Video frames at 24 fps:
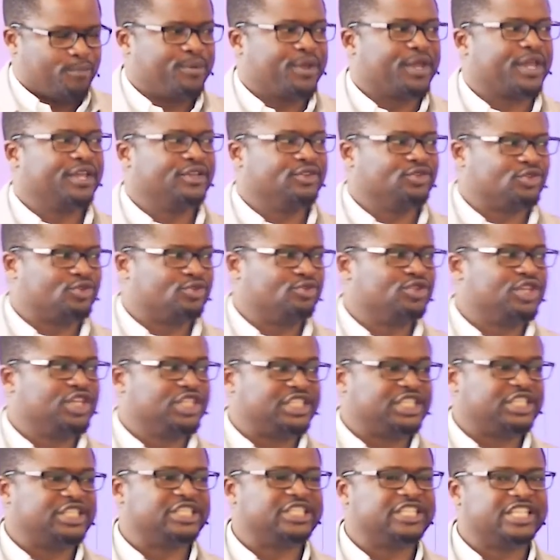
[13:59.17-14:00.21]
God begins to.
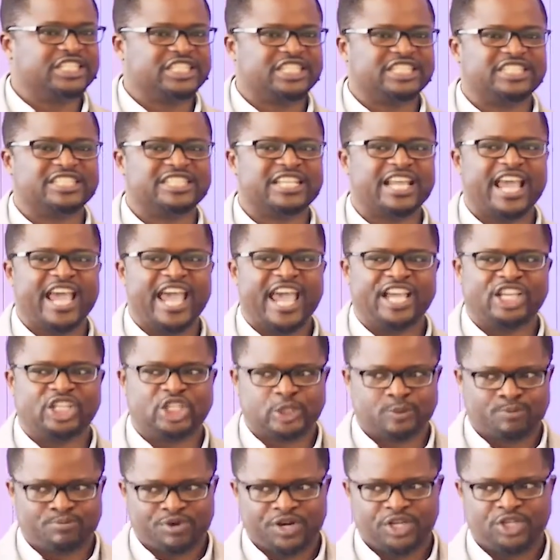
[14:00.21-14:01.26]
This is the
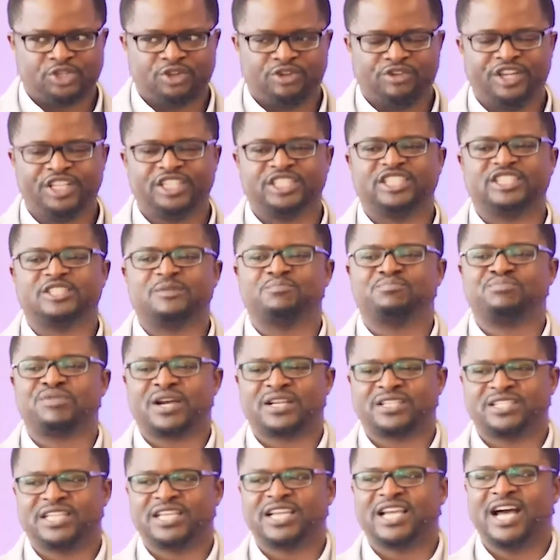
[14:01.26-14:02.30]
expression. This is the
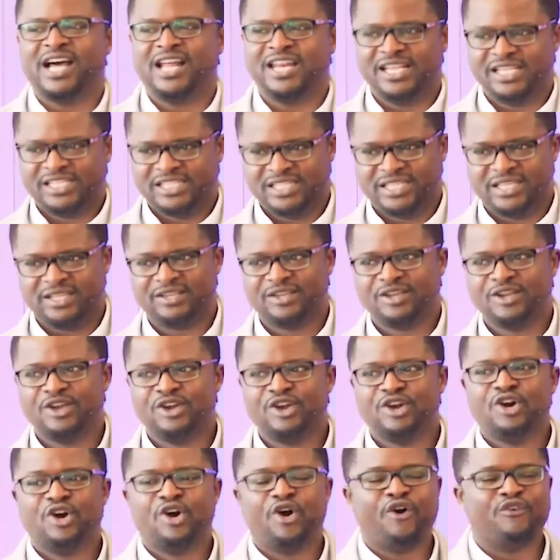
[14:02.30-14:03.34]
practicality
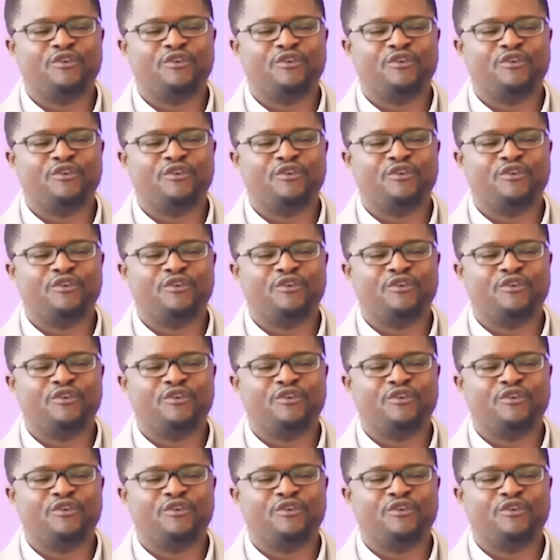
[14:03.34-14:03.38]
